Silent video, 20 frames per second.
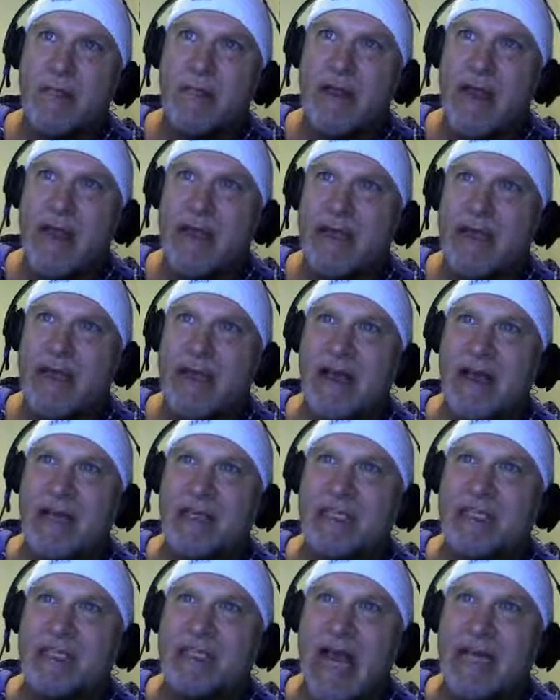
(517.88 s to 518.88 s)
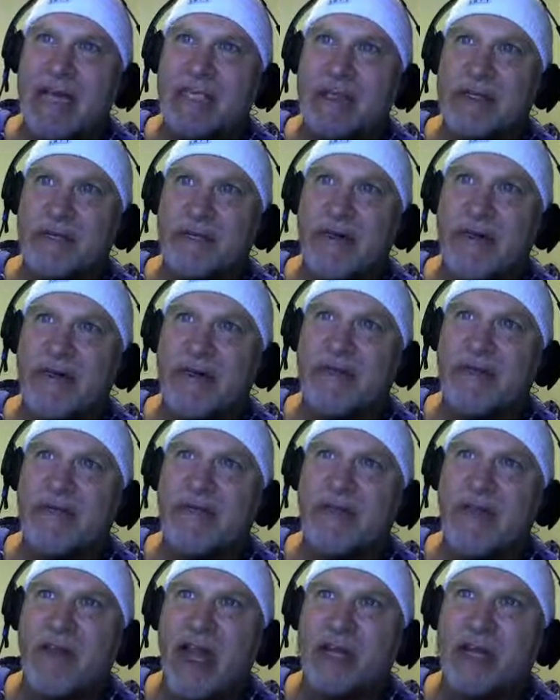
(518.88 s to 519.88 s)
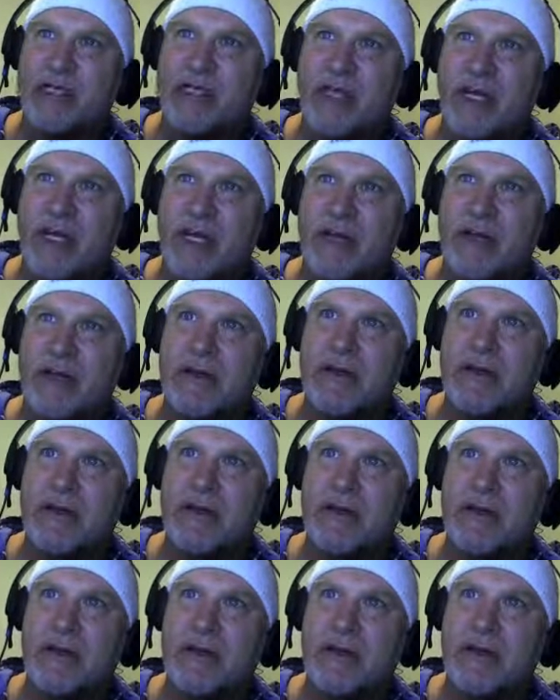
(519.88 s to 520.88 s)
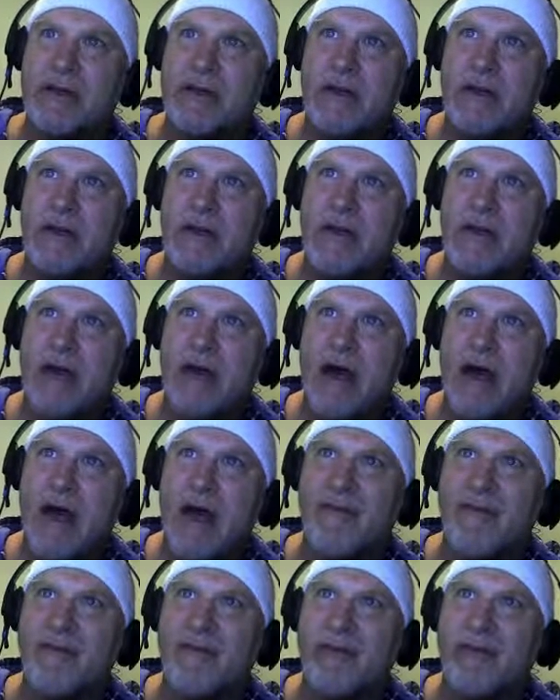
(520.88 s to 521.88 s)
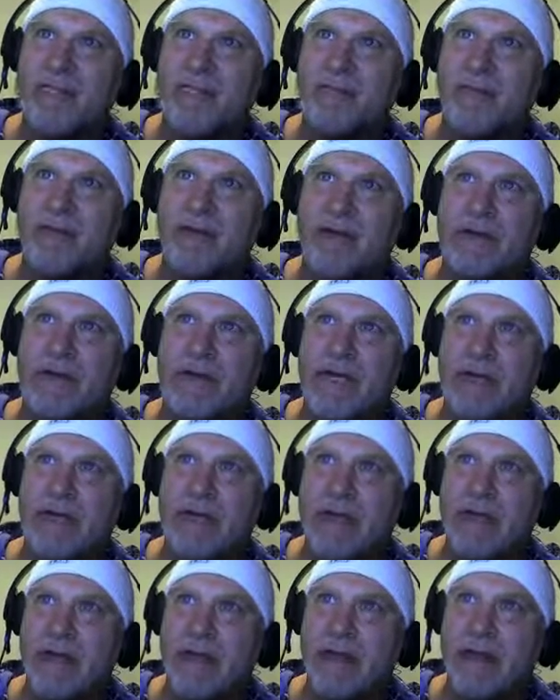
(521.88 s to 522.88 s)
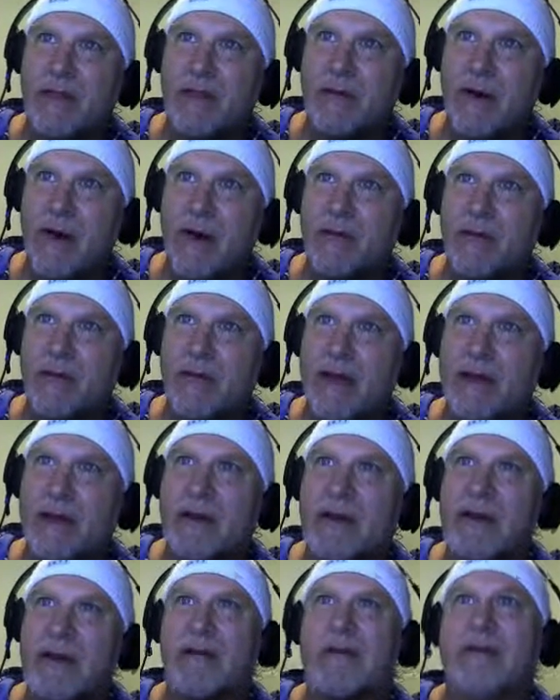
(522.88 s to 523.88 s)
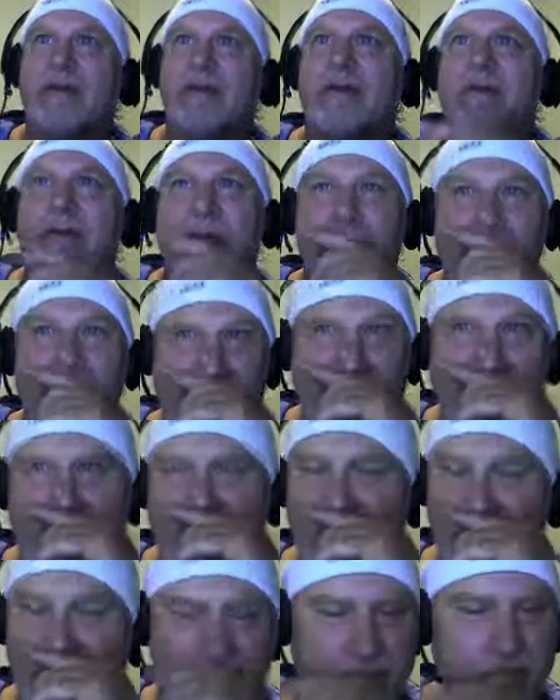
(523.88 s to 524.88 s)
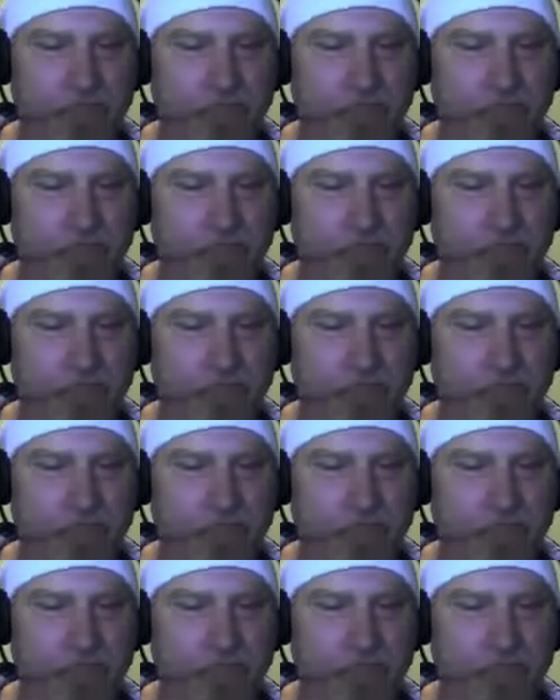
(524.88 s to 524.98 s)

because that's a reflection of this building in the water right here. So